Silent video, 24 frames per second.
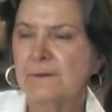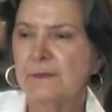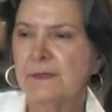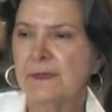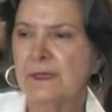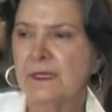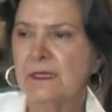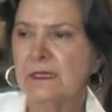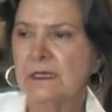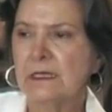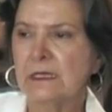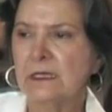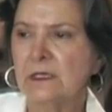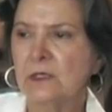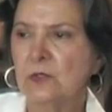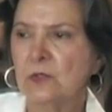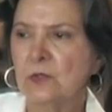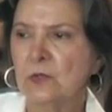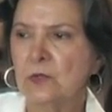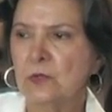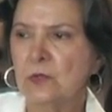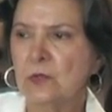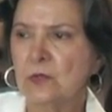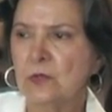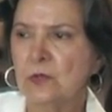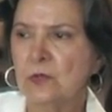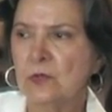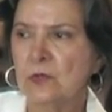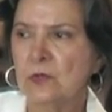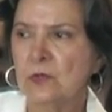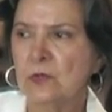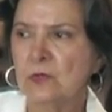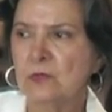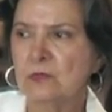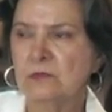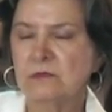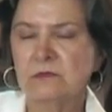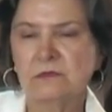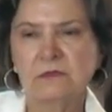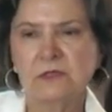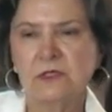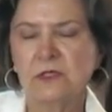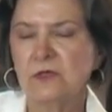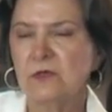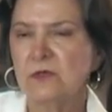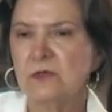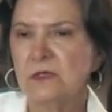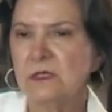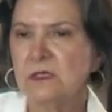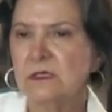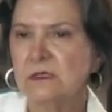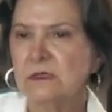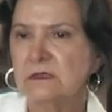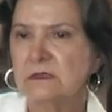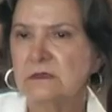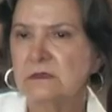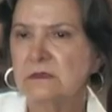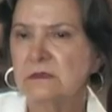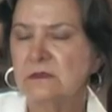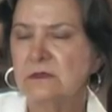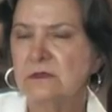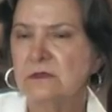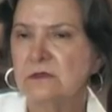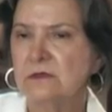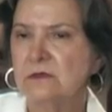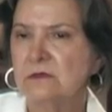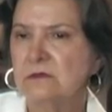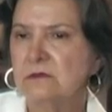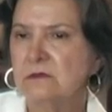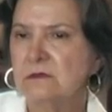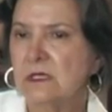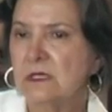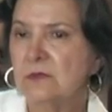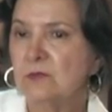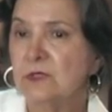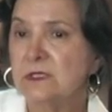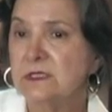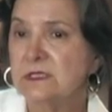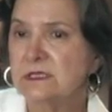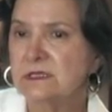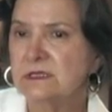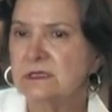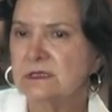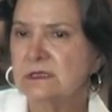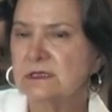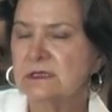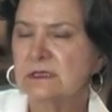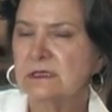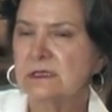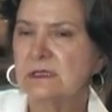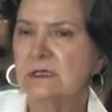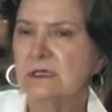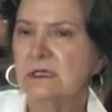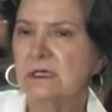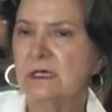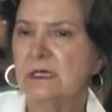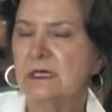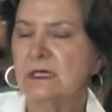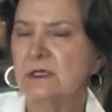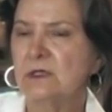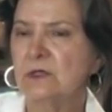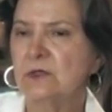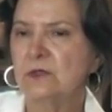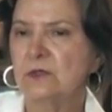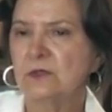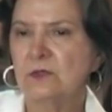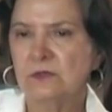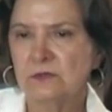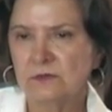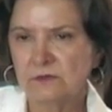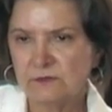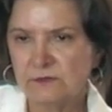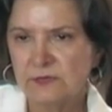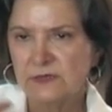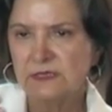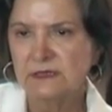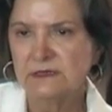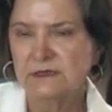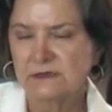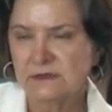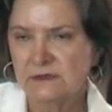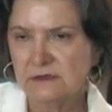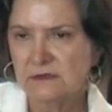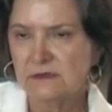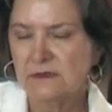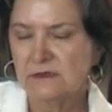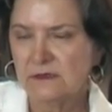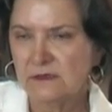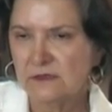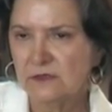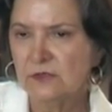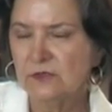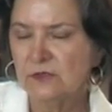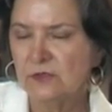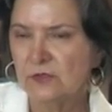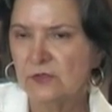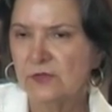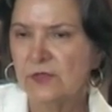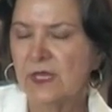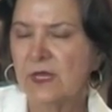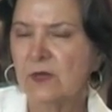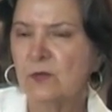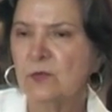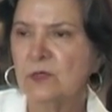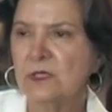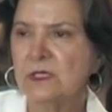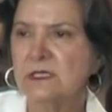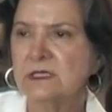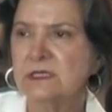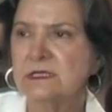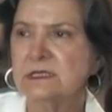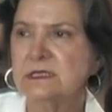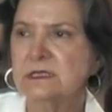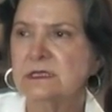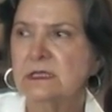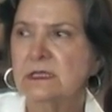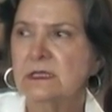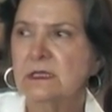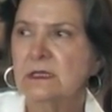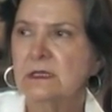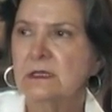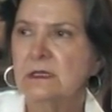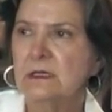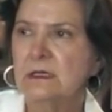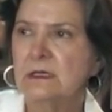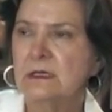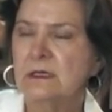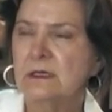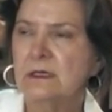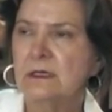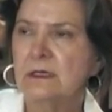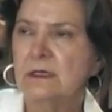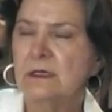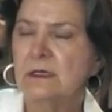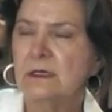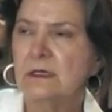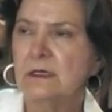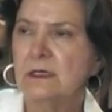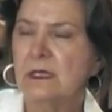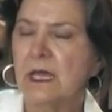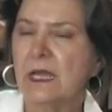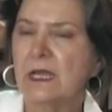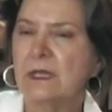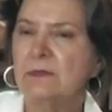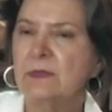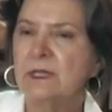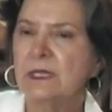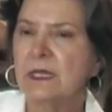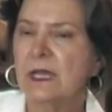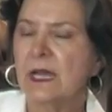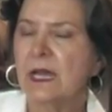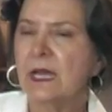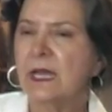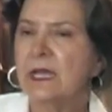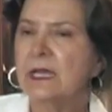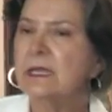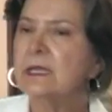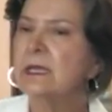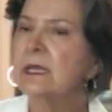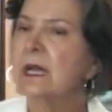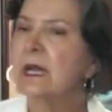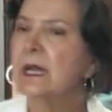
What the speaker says: And I go, no, I wasn't. I go, but, you know, that was, I mean, I